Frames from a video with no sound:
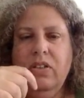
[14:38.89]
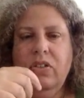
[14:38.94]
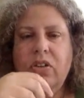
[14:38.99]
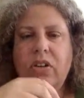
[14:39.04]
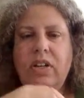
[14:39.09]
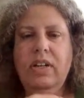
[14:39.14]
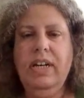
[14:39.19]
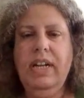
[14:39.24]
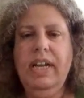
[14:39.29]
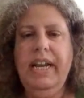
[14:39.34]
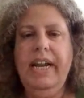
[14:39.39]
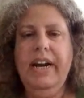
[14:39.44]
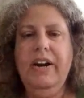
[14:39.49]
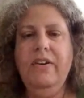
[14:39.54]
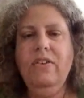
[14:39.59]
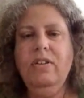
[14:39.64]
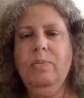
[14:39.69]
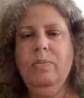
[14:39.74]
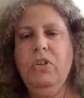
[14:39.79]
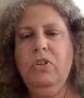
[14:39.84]
So an
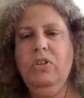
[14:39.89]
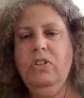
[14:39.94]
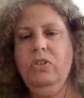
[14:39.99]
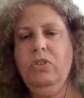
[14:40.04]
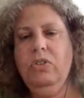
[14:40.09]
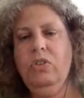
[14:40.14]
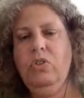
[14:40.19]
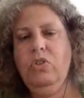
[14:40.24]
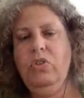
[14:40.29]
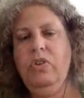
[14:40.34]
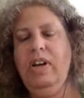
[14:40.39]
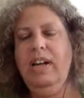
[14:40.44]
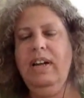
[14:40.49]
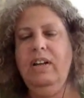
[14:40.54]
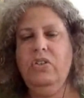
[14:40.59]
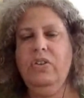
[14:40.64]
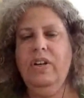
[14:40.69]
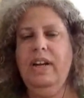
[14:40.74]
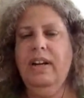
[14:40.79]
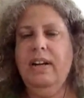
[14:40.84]
error monotone
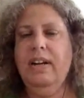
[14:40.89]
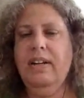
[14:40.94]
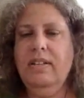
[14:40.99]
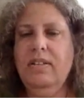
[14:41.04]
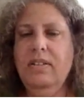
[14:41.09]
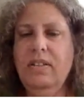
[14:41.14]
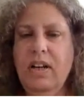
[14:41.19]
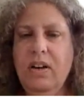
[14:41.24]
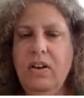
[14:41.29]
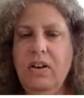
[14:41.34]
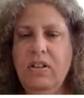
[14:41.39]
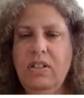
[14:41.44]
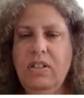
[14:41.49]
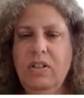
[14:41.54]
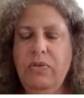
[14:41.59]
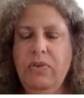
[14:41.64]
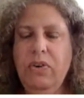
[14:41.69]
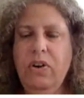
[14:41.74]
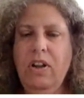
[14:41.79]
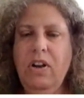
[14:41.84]
tri triangle is now
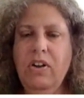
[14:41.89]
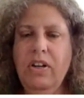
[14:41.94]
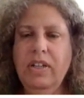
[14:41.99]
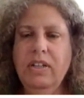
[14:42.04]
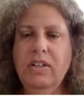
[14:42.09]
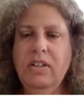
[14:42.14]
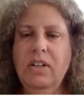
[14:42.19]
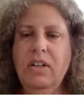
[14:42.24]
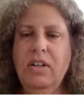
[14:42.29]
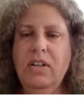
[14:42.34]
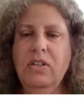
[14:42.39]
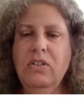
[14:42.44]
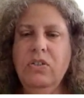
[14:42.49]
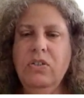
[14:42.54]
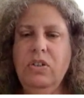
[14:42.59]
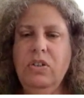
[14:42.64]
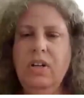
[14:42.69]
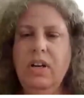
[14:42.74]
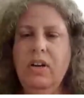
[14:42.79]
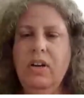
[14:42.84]
the following.
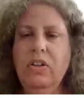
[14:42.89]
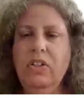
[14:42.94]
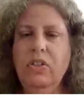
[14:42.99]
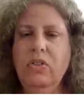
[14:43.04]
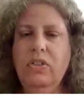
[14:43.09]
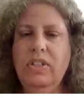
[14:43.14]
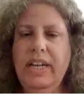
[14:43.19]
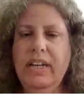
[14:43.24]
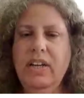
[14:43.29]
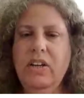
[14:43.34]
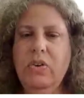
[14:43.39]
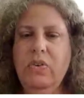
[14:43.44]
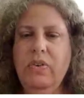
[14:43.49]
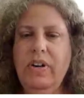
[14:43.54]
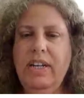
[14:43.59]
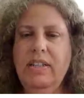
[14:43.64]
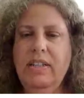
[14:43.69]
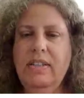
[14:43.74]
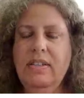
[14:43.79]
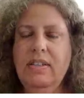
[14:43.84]
So now you
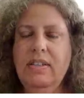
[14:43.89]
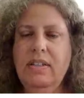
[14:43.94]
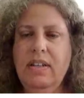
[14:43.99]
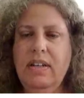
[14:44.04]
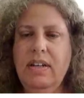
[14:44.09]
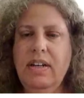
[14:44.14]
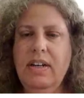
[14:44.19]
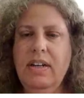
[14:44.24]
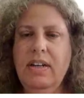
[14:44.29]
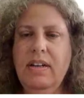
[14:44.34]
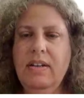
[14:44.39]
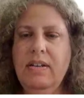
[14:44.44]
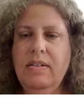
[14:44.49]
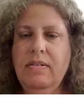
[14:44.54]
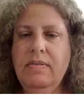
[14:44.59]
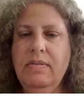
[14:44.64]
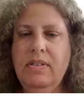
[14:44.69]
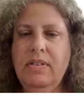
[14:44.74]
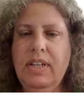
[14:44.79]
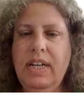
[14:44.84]
decorate
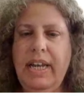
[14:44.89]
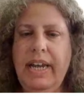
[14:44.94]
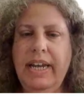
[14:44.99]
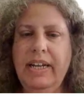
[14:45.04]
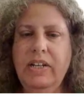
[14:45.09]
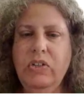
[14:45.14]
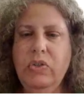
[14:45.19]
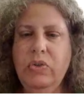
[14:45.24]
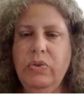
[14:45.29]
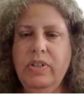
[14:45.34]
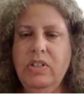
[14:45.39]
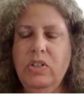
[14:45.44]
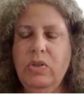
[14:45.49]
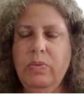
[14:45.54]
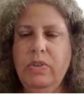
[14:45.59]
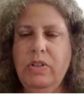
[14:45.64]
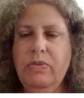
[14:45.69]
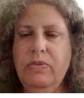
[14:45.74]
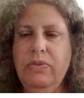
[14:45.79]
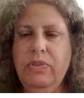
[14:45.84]
uh, the
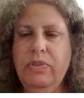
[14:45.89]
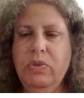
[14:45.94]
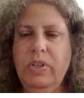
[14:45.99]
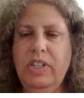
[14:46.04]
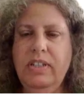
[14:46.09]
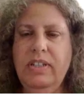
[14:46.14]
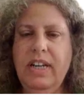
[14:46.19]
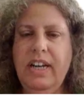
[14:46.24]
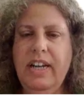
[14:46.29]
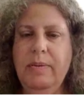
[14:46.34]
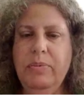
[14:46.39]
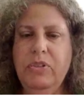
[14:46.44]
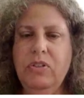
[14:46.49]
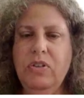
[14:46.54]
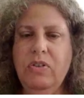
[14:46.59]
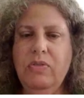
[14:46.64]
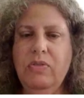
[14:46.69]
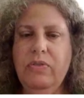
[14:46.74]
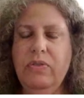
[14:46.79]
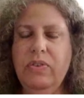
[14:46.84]
entries with three
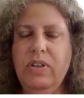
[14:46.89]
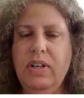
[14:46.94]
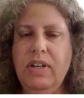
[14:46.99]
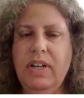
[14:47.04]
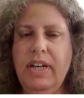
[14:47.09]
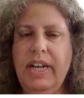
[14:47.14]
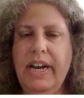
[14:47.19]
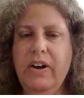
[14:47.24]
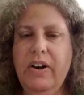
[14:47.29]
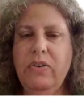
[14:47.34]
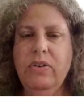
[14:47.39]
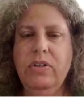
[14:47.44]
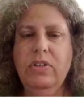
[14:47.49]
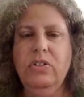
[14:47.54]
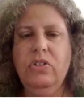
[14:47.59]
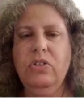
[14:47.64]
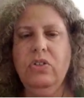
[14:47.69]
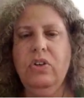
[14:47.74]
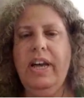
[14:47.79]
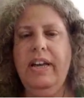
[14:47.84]
types of uh,
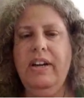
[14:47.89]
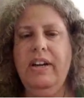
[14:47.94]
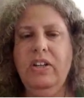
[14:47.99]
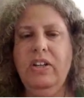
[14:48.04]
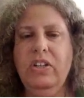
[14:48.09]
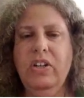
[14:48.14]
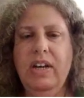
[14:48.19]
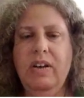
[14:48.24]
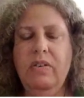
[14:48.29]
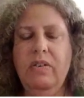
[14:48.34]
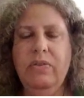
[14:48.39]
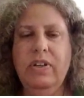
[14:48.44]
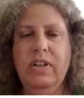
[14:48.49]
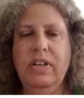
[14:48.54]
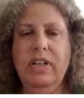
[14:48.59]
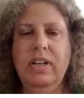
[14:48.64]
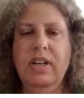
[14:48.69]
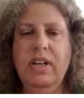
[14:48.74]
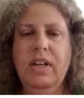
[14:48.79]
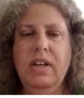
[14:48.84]
arrows. So either you have
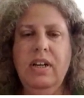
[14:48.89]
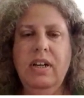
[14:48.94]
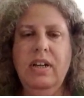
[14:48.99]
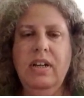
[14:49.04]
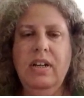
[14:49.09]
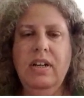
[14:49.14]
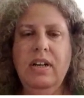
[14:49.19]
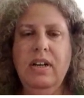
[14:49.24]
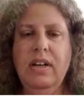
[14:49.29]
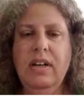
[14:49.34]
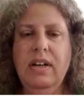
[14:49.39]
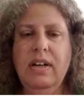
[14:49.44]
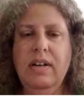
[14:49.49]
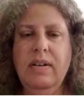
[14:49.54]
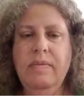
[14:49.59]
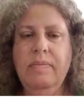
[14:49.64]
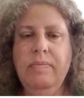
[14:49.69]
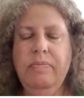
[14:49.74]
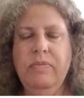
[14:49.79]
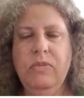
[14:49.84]
a,
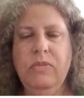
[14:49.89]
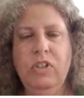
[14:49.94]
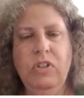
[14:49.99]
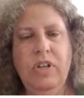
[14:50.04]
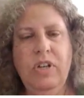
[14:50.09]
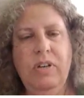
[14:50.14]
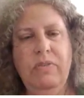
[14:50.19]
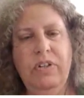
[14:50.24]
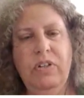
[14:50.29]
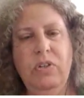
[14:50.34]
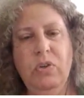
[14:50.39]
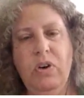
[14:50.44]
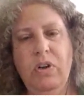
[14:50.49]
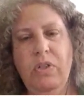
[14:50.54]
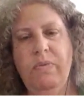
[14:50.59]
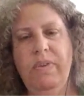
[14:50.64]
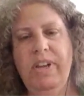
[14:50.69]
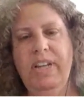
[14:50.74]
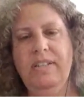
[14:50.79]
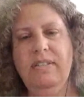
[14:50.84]
Um, you have a
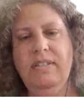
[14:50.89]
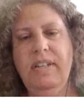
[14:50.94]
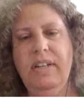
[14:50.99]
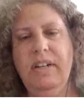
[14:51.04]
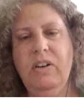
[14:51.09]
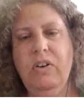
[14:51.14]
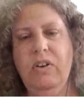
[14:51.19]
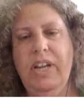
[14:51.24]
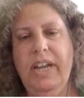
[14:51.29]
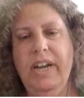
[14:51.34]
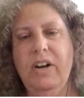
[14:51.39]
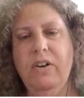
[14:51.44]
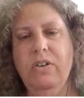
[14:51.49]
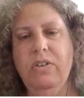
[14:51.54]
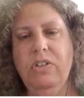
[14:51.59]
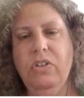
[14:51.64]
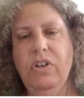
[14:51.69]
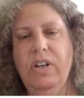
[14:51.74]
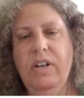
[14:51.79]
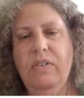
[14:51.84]
northwest
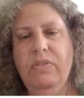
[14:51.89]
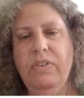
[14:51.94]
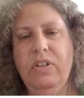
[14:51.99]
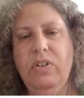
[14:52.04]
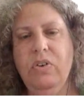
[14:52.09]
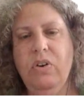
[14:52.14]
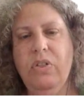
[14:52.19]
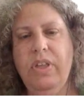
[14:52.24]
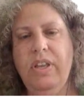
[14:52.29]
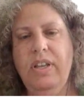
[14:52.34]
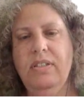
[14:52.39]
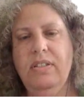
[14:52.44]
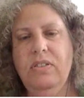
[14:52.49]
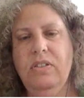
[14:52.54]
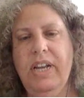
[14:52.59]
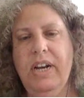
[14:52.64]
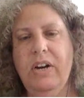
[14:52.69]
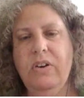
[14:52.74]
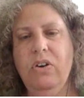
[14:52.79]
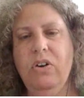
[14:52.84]
arrow, you have a
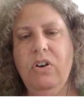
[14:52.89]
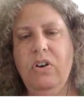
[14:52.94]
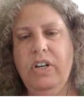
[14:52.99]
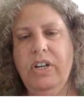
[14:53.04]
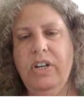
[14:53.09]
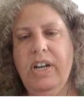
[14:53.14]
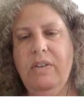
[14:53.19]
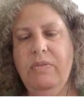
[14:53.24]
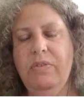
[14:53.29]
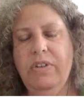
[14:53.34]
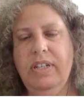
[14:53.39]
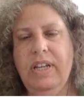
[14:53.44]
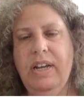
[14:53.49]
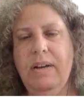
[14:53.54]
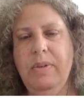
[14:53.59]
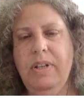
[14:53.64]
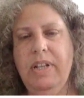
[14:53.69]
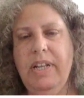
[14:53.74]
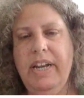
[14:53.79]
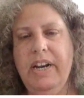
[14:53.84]
northeast arrow, or you have a
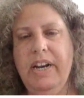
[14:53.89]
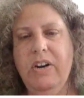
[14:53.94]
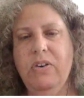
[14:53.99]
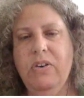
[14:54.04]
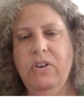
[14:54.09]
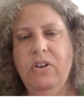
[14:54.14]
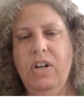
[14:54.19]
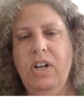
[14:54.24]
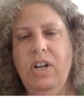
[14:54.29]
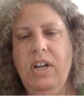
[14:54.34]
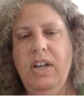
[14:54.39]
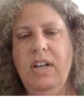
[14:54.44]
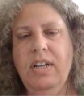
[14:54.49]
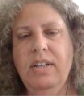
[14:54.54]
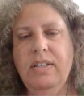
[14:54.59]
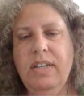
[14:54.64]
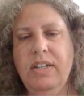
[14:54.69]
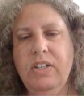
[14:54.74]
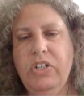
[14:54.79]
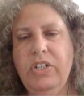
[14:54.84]
double arrow,
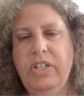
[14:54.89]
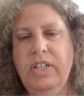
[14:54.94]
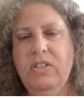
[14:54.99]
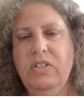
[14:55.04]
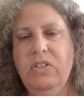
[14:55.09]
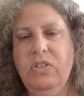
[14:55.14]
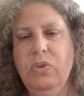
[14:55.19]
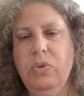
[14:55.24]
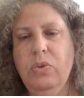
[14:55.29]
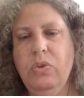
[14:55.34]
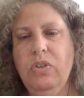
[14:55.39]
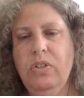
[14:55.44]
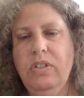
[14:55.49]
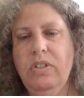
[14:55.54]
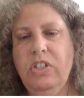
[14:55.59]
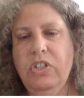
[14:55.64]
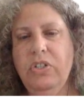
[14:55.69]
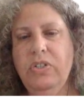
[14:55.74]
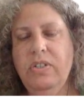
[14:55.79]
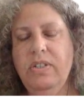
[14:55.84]
such that two
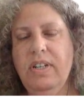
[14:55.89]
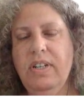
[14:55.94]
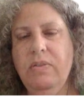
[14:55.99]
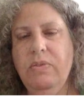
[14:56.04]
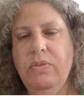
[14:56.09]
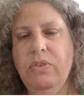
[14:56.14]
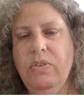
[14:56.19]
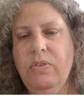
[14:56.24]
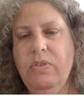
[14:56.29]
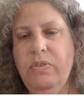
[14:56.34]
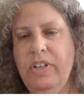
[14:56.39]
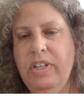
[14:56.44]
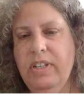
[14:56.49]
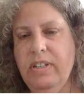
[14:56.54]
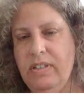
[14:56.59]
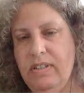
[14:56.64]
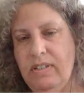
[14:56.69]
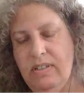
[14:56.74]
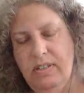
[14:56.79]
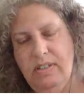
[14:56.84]
conditions are
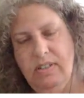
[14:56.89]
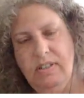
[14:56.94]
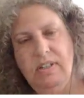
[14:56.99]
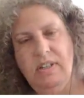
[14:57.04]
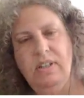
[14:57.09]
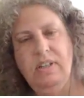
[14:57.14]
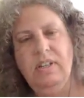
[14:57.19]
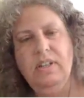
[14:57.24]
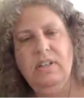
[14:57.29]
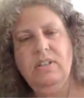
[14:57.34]
fulfilled.